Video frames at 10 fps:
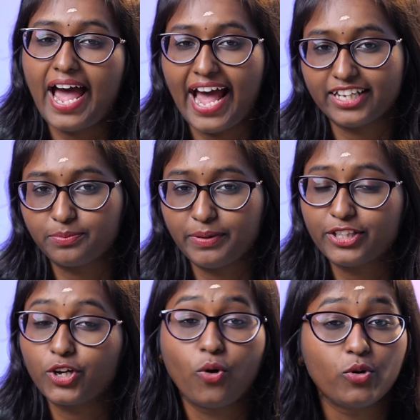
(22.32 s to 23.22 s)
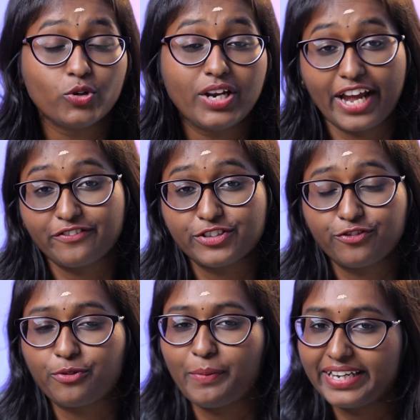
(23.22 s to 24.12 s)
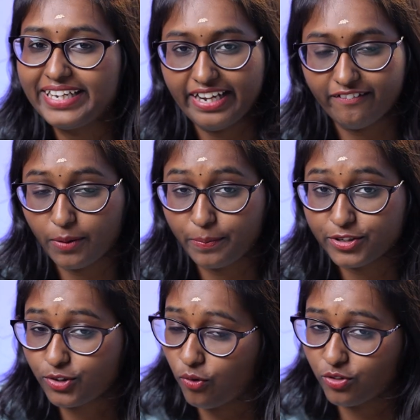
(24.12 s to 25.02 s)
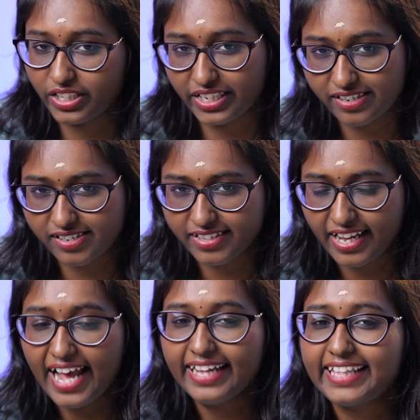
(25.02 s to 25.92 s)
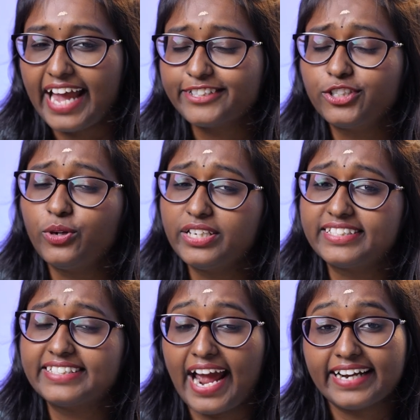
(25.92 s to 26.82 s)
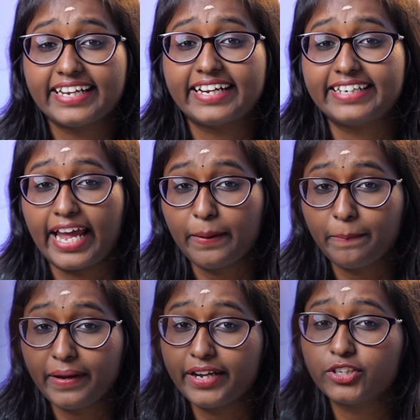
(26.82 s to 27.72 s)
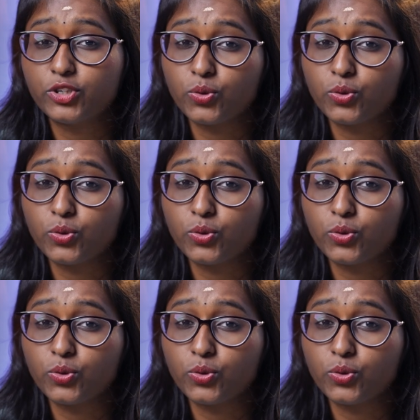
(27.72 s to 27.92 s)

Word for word: has been the go-to language for many developers over the years, thanks to its static typing,